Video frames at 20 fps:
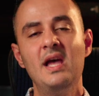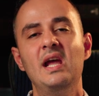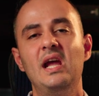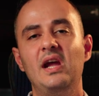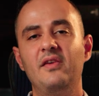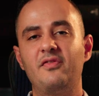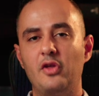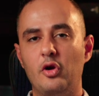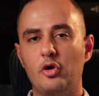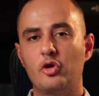
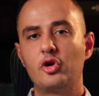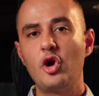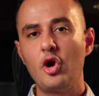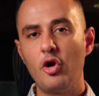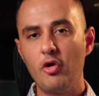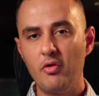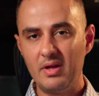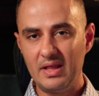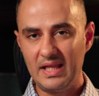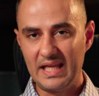if they're
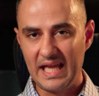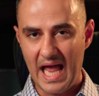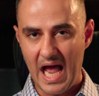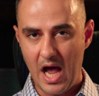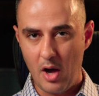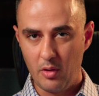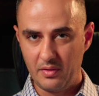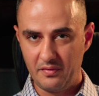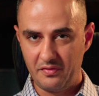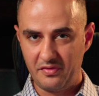currently
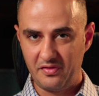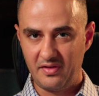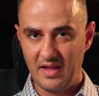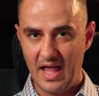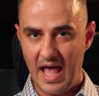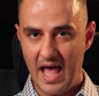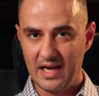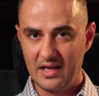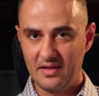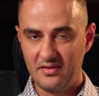out of
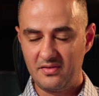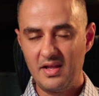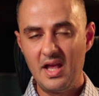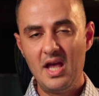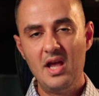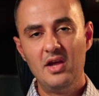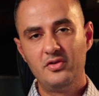status.